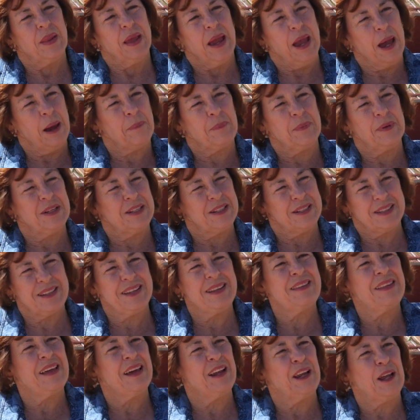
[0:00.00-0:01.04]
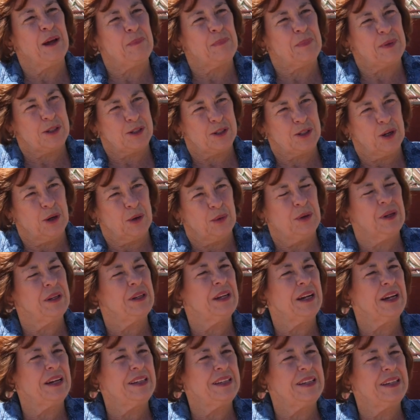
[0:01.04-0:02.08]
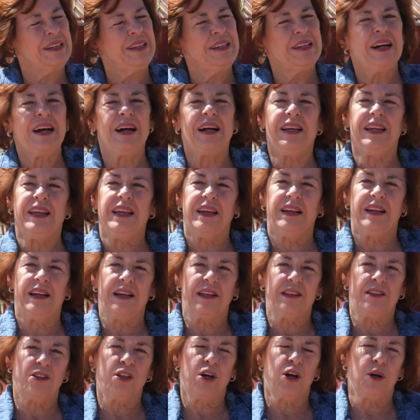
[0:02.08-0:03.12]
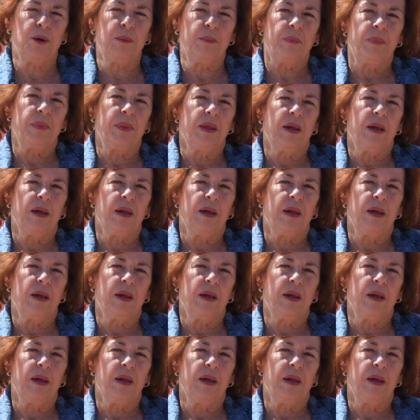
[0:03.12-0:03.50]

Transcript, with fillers: happened to see that episode in 1990, and I thought,